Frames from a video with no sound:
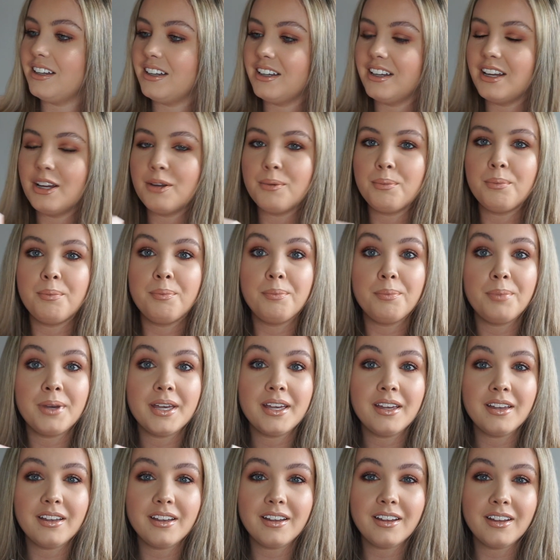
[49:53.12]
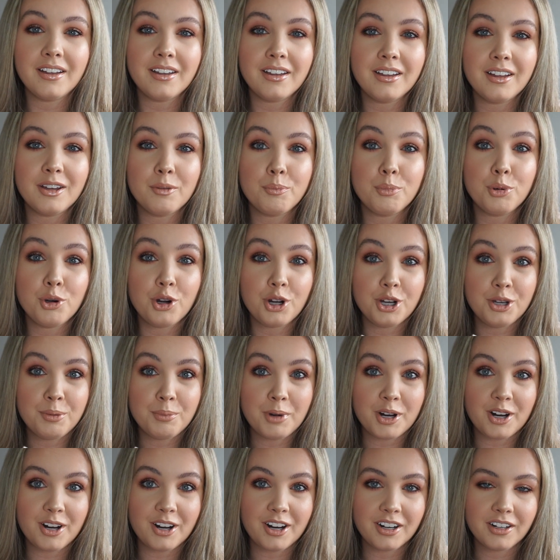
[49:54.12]
a
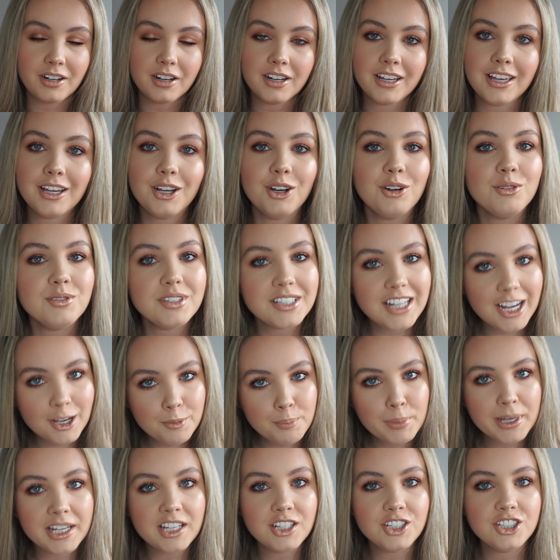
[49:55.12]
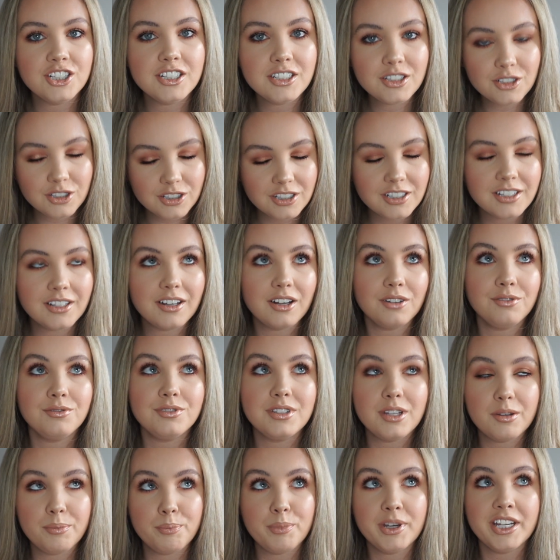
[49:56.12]
Primark. I keep going to say peaches because I've
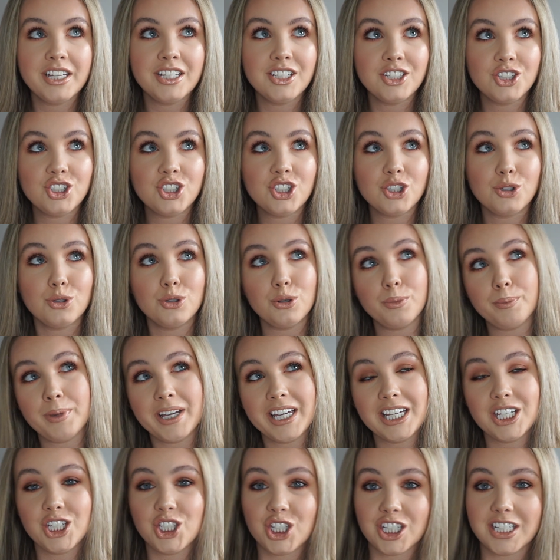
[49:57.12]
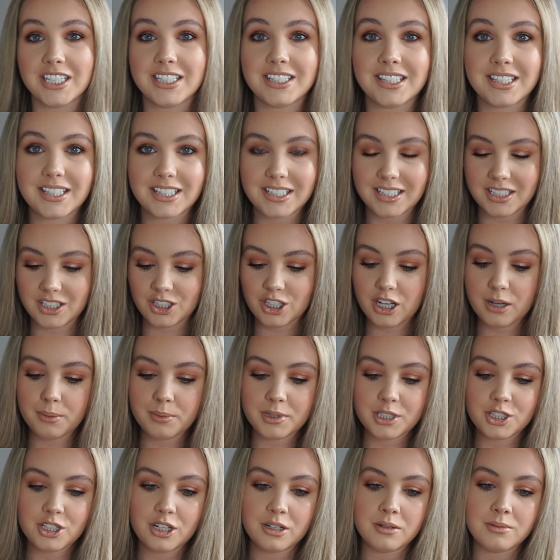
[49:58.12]
said peach or peaches so
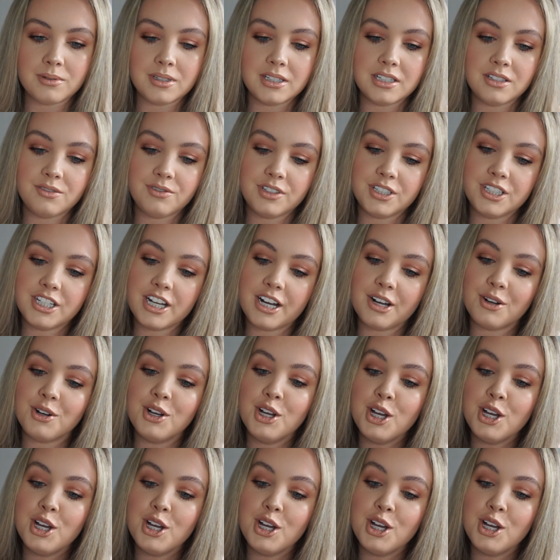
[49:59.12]
many times in this video.